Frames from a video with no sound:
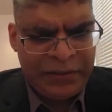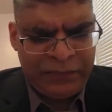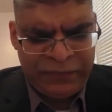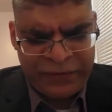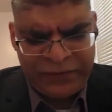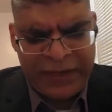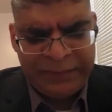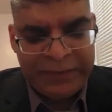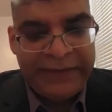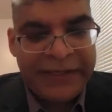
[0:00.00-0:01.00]
for fall
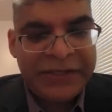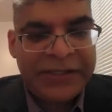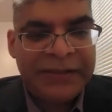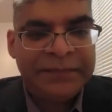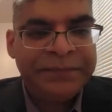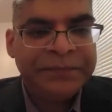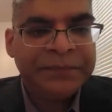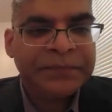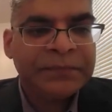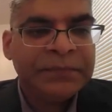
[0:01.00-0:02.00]
prevention.
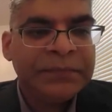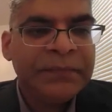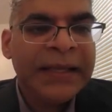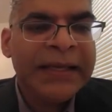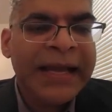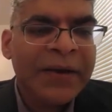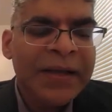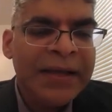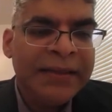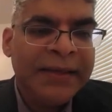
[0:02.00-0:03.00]
Now,
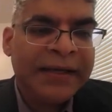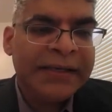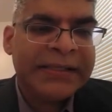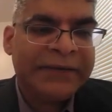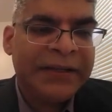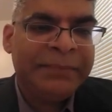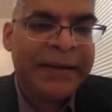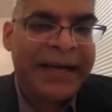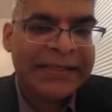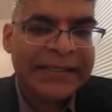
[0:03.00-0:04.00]
there are several
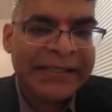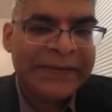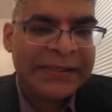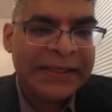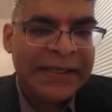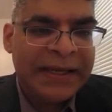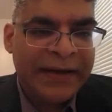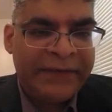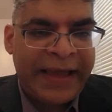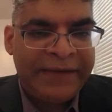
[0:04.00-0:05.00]
positives
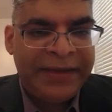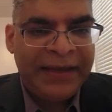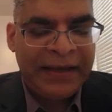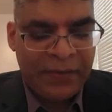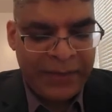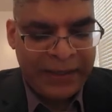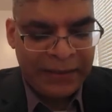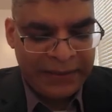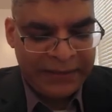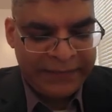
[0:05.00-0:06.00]
of having
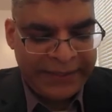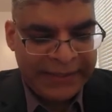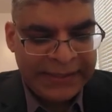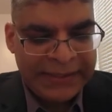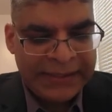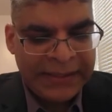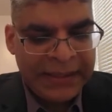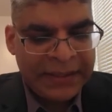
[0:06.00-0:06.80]
wearable devices.